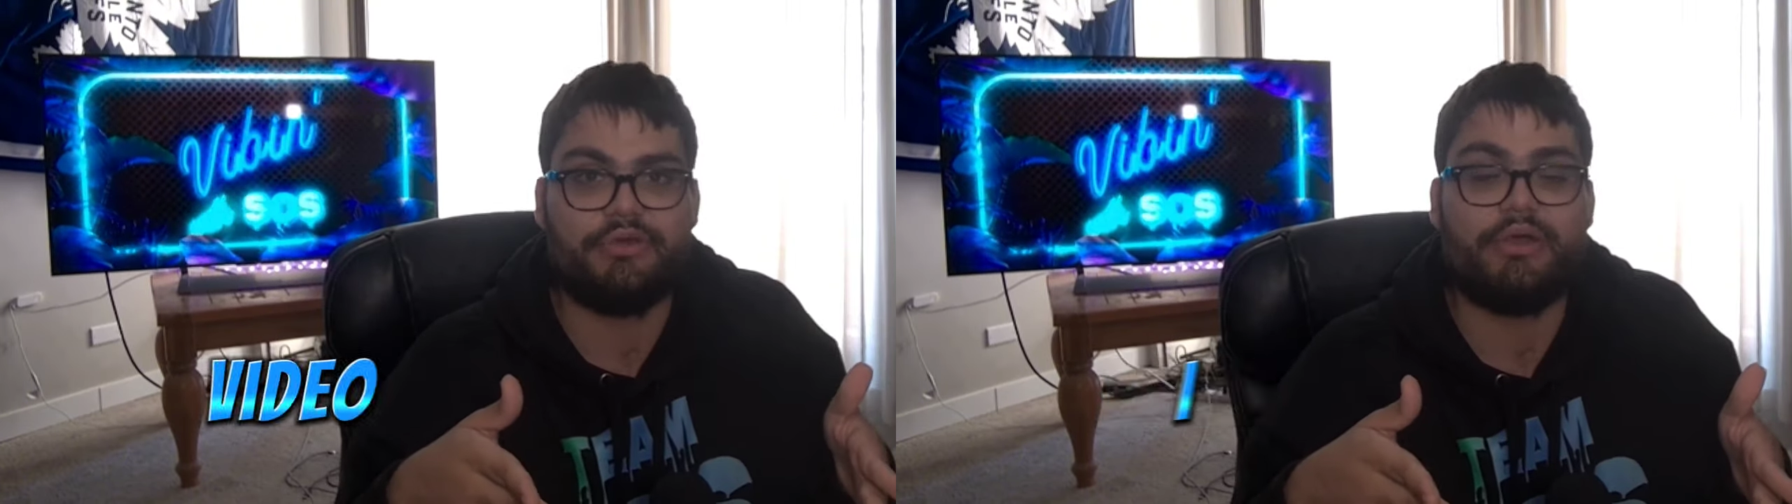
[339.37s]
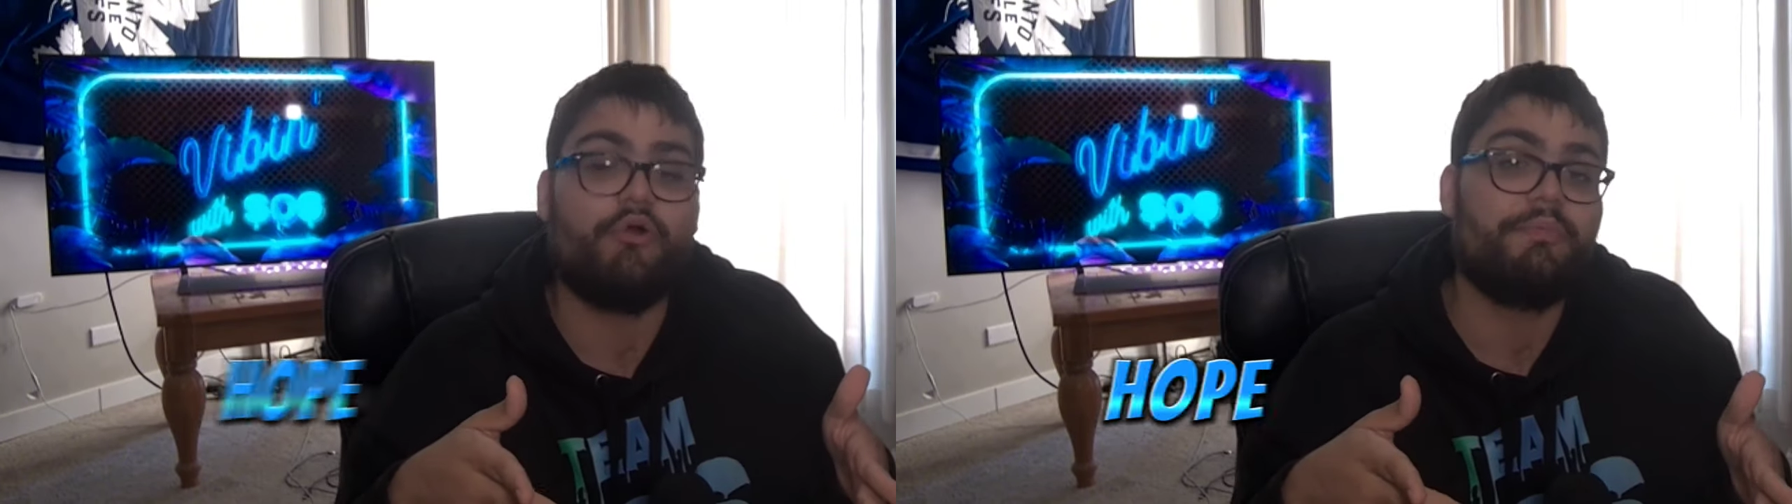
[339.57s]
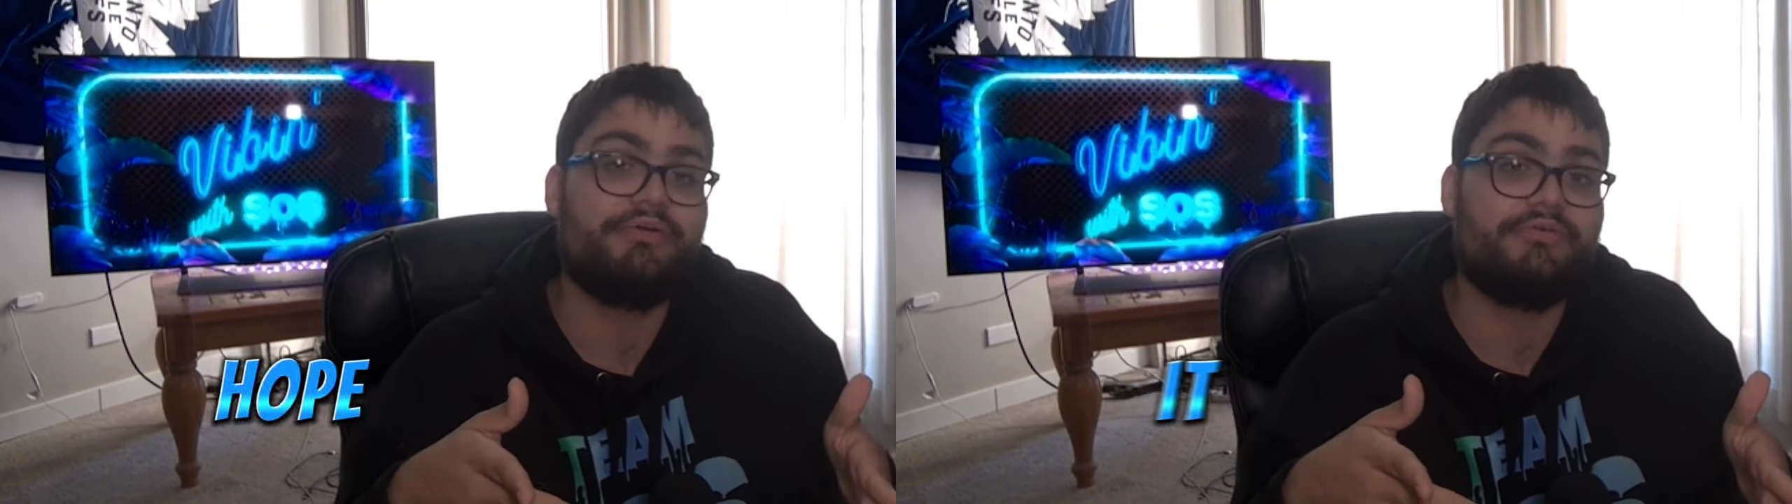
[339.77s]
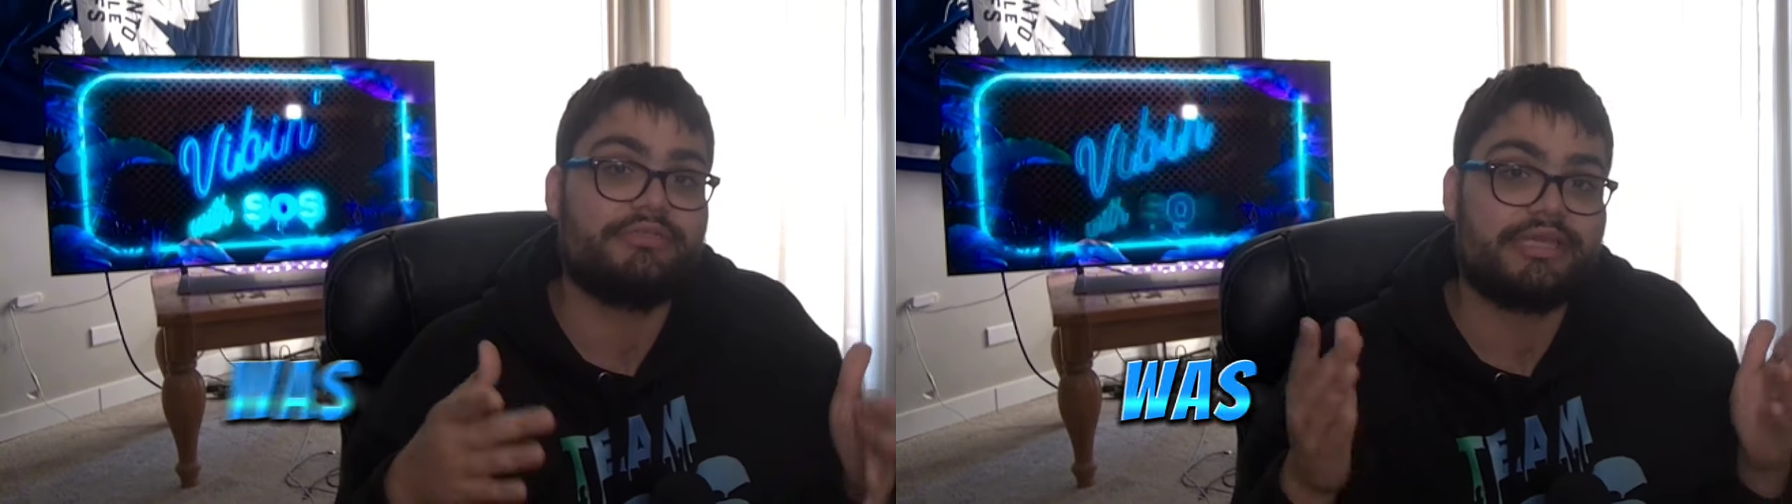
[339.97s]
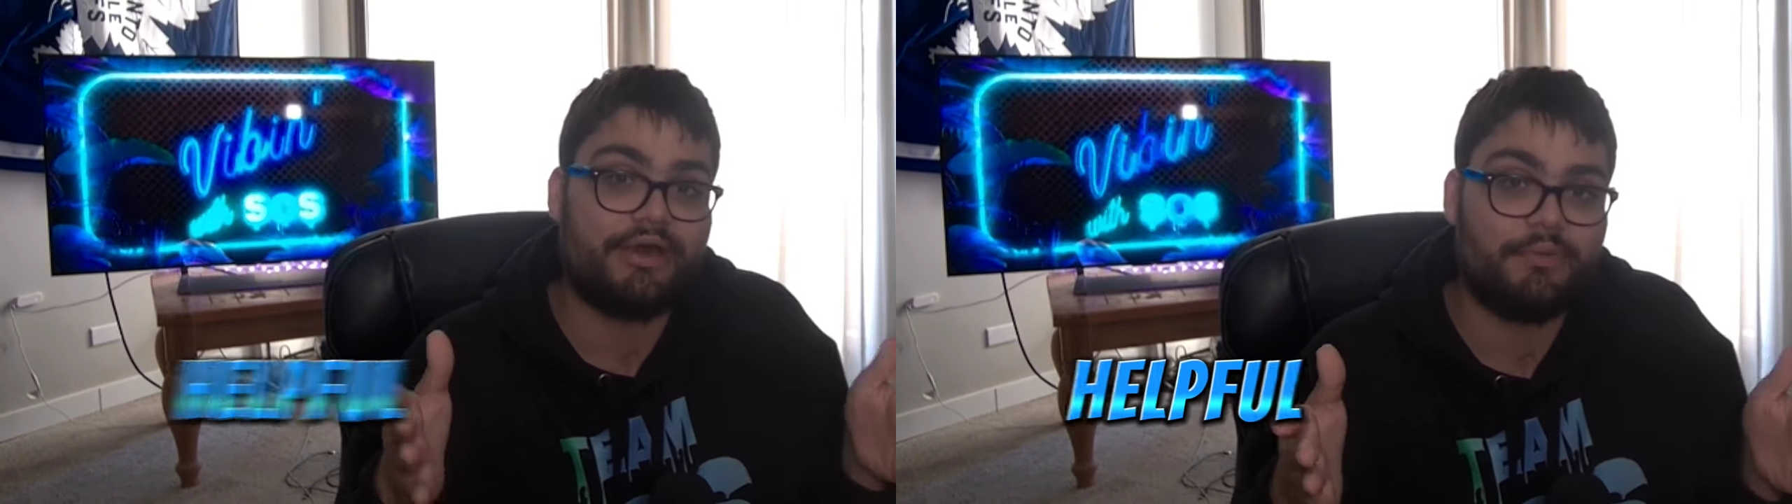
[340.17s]
I hope it
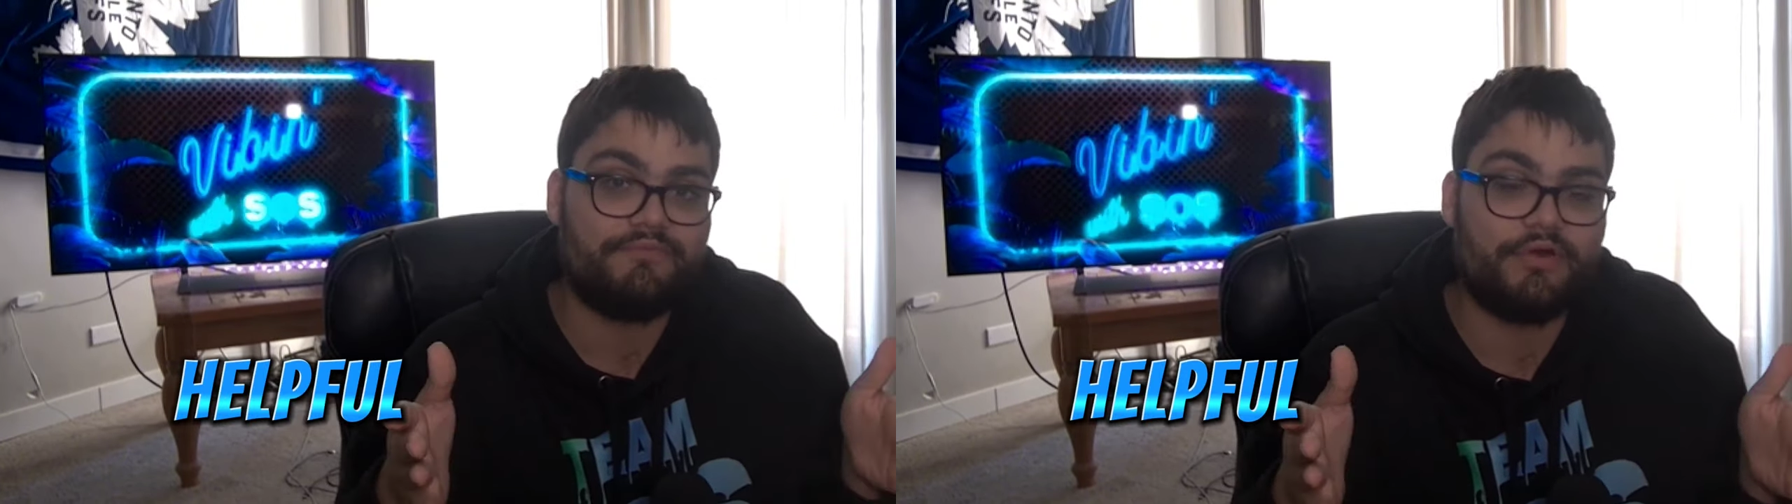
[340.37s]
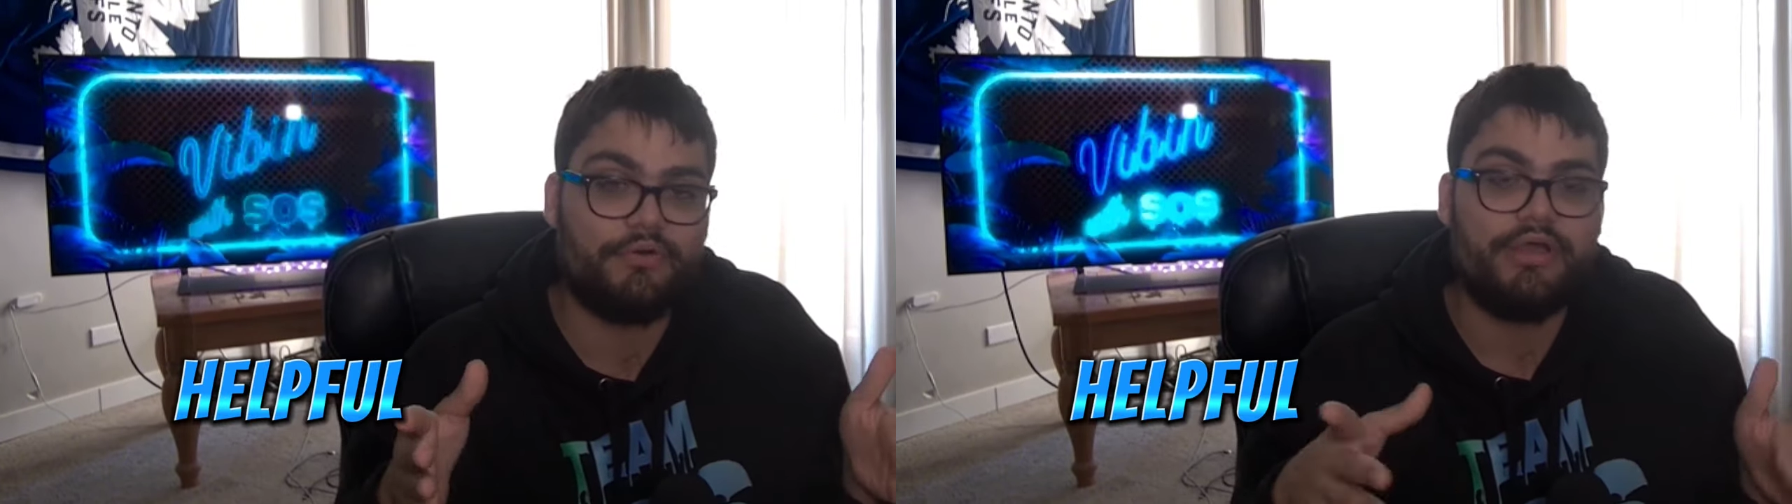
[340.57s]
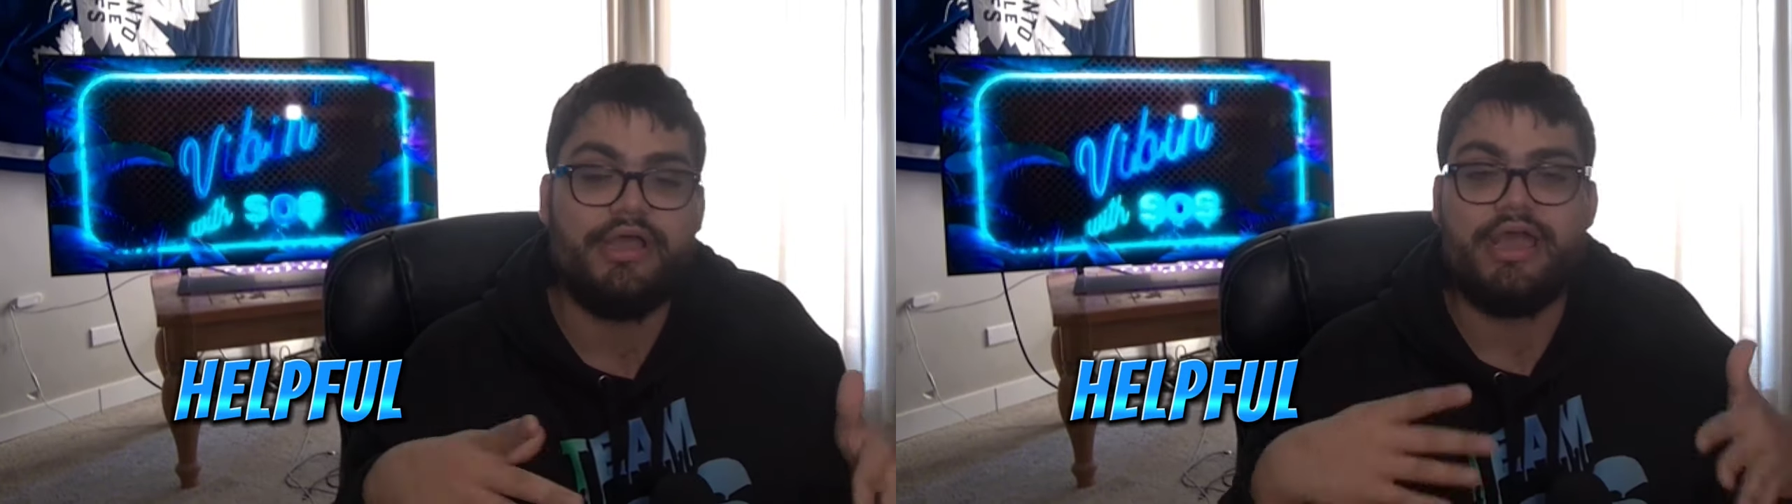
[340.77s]
was helpful.